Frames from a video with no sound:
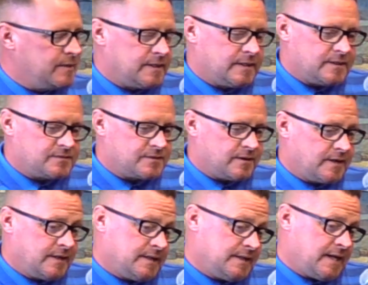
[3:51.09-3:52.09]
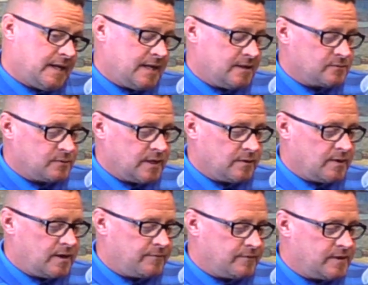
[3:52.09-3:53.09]
And starting today, as we get
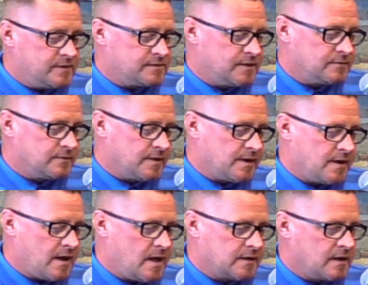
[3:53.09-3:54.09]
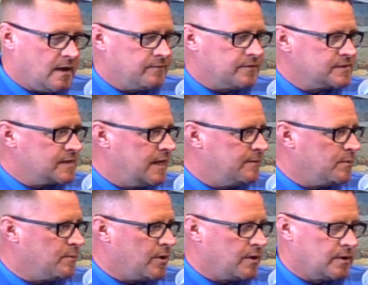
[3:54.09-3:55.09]
ready for East Central in a non-conference game
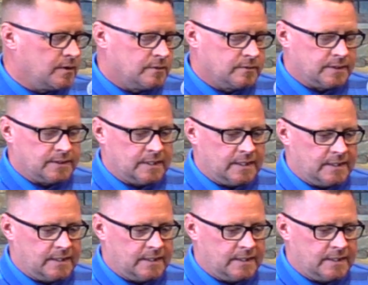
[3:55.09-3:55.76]
tomorrow, and